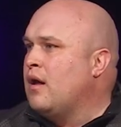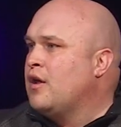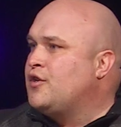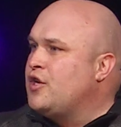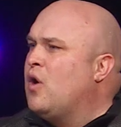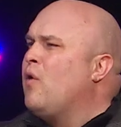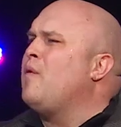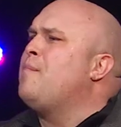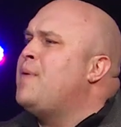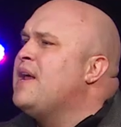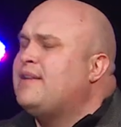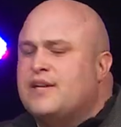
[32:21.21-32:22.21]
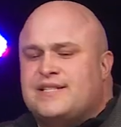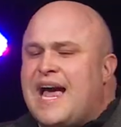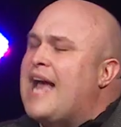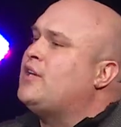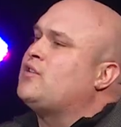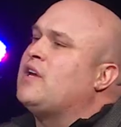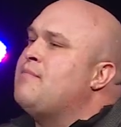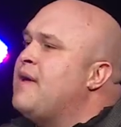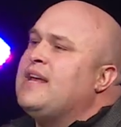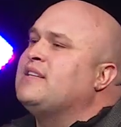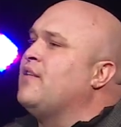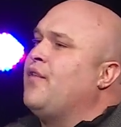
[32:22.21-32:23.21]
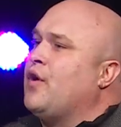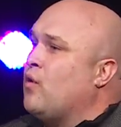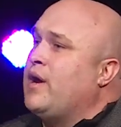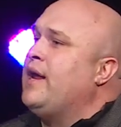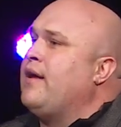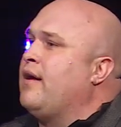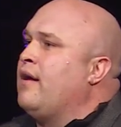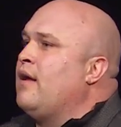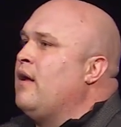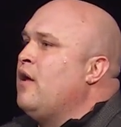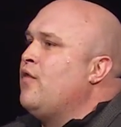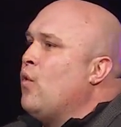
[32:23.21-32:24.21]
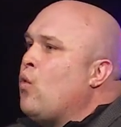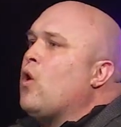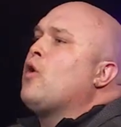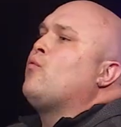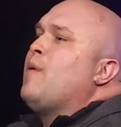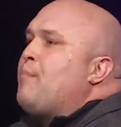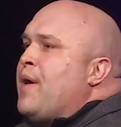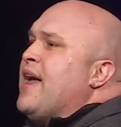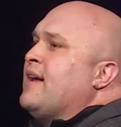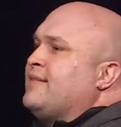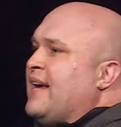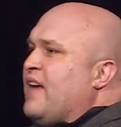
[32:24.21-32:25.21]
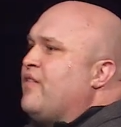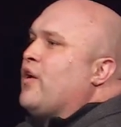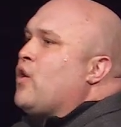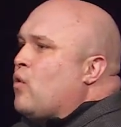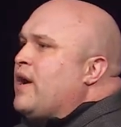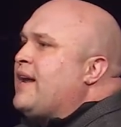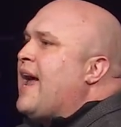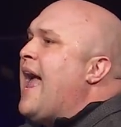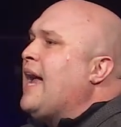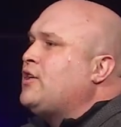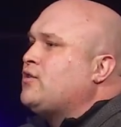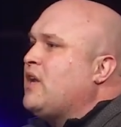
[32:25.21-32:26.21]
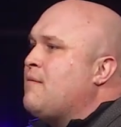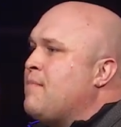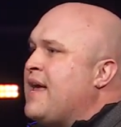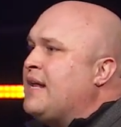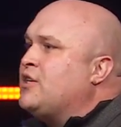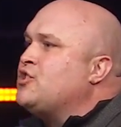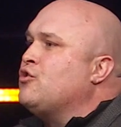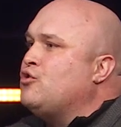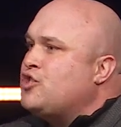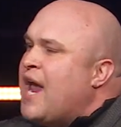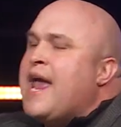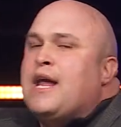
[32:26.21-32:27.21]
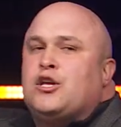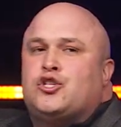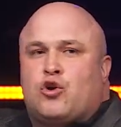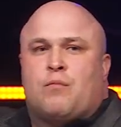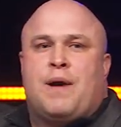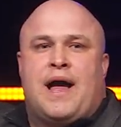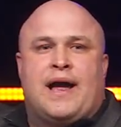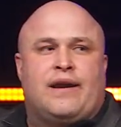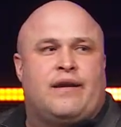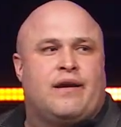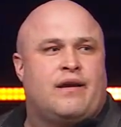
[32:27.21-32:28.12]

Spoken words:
Do you know what repentance actually means in the Greek? The word repent in the Greek actually means to change your mind.